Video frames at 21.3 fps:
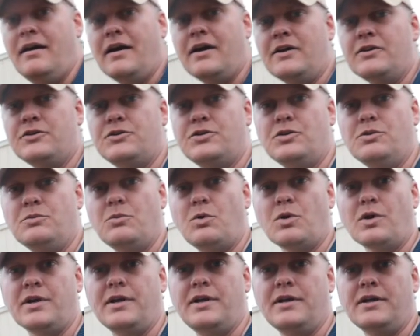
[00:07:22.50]
and two
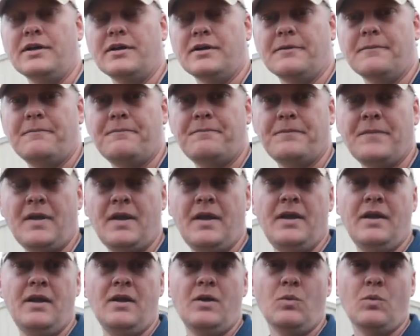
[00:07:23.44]
more here.
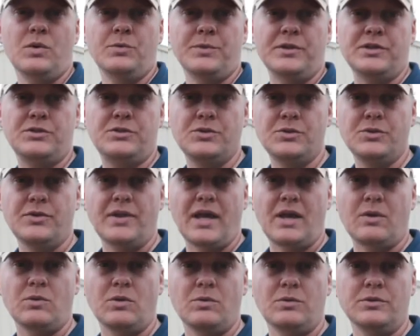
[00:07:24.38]
When we do
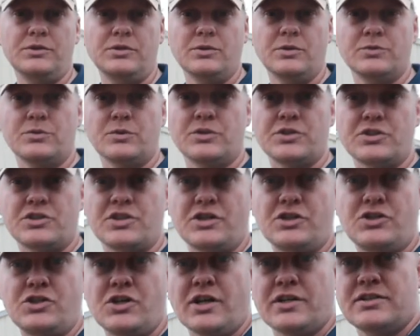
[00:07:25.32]
that, what we'll do is we'll just
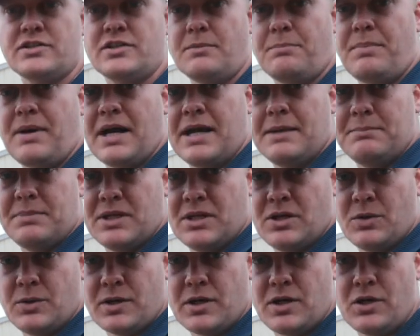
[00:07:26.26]
adjust the piping
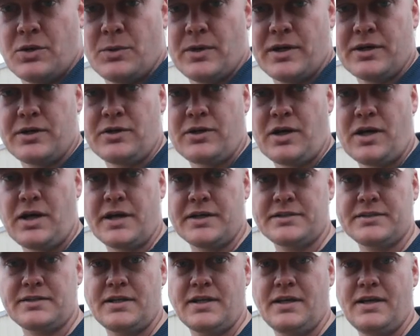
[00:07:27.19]
going all the way
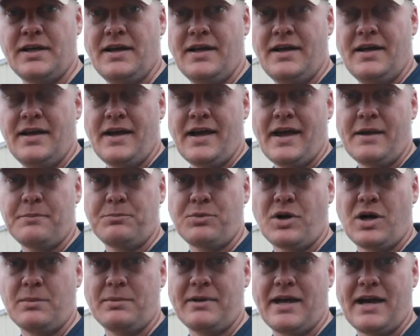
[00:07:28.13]
across and
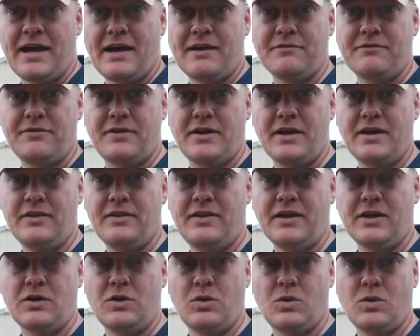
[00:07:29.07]
probably have
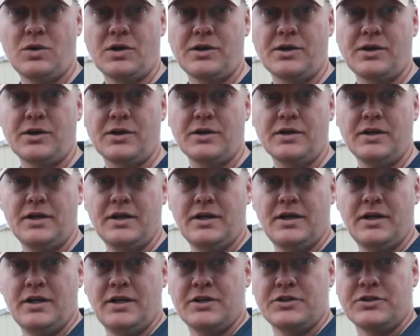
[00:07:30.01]
the corner
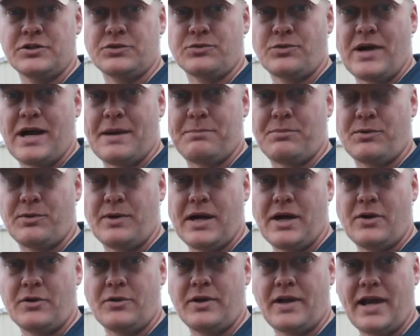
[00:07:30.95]
just wrap
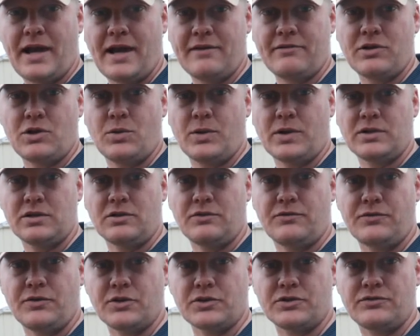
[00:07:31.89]
around, have a quick
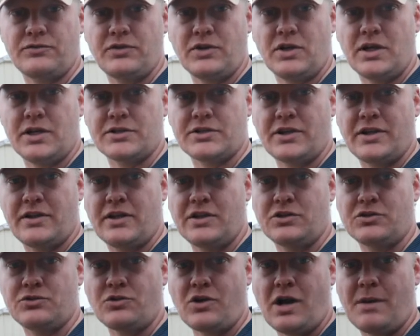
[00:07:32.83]
little first flush, and
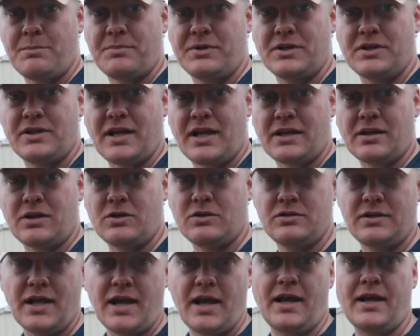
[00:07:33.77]
then drop into that
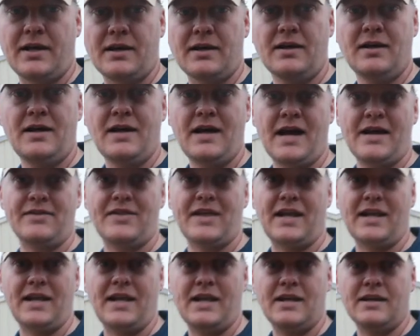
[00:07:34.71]
tank at
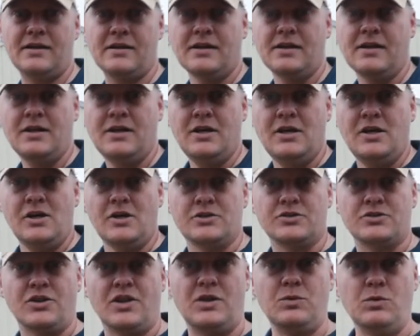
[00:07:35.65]
that end.
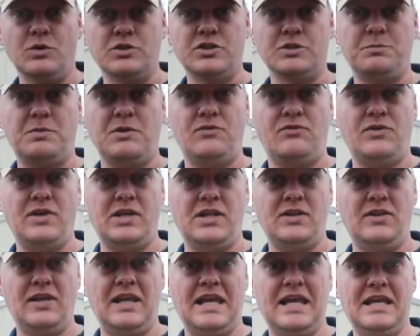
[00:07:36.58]
So then we'll just be
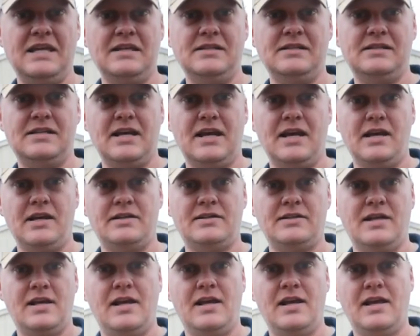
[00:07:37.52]
feeding the end
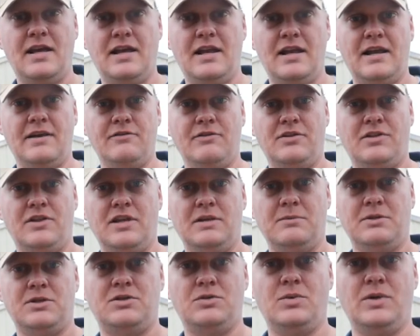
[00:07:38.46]
tanks and everything
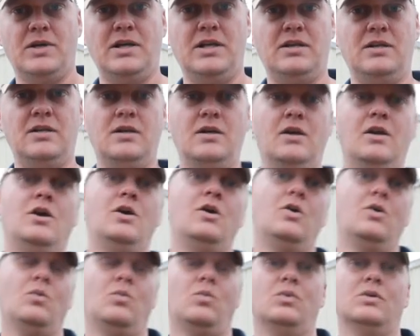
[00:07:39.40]
in between
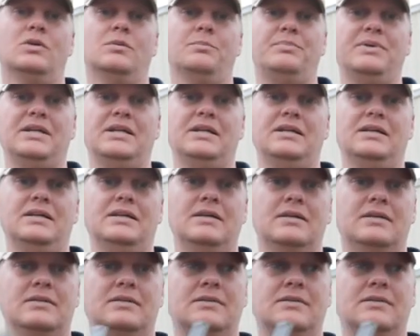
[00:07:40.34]
will be,